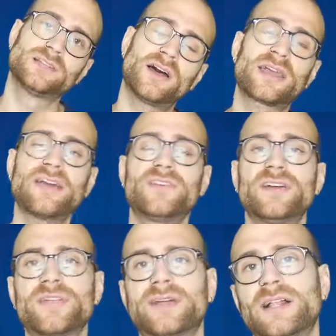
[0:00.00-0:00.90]
Like every
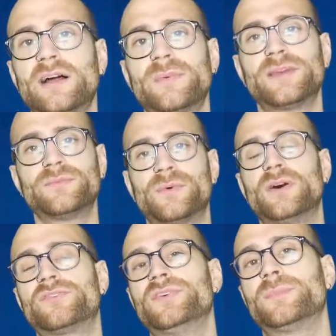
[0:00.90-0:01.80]
other club in
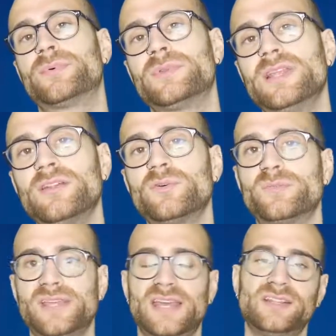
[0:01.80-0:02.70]
world football, Lille will
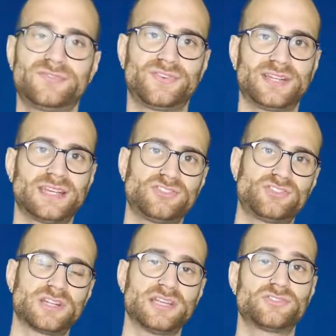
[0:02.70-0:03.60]
be hit financially.